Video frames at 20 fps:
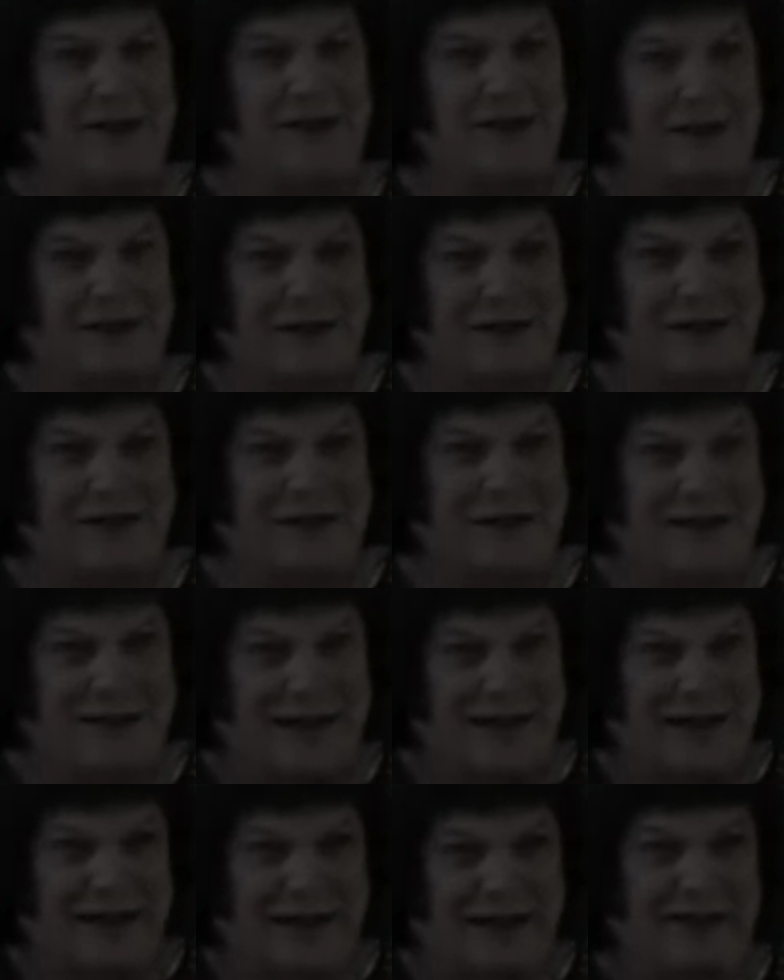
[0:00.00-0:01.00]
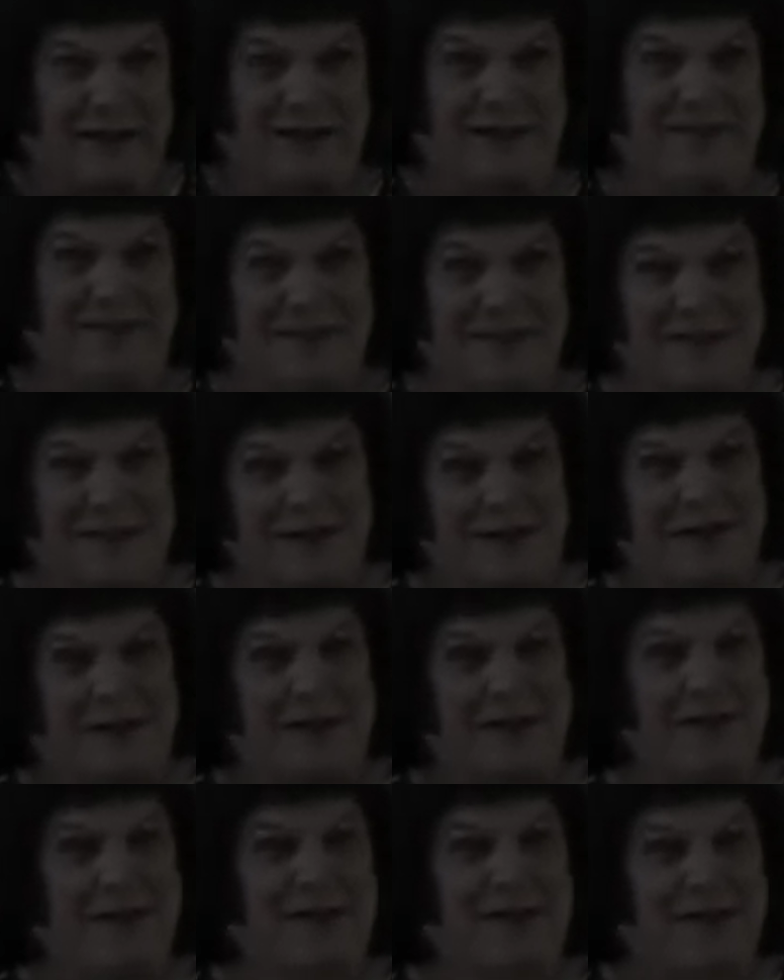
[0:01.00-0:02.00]
it, and I said, yay, look at
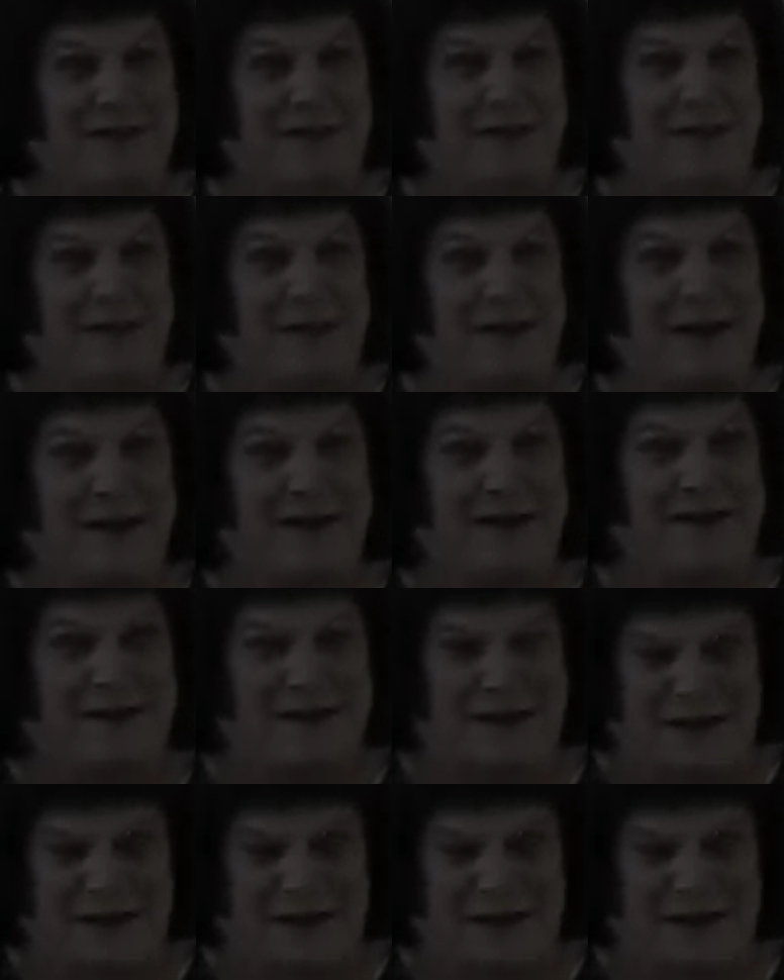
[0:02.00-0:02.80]
you, you passed the